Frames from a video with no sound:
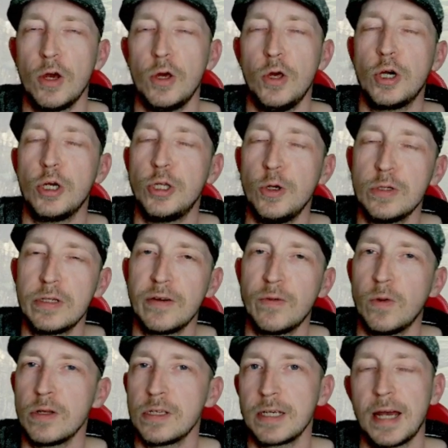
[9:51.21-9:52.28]
you could use the other
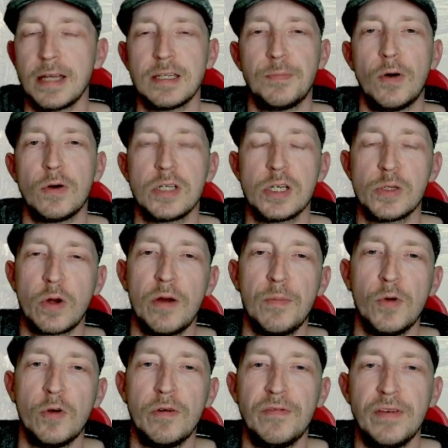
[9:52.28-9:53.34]
ones against the bosses. We'll go
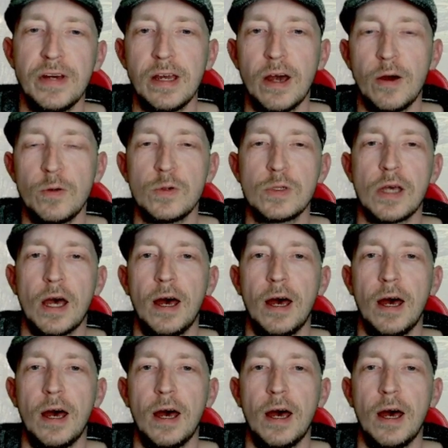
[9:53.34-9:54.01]
more in videos,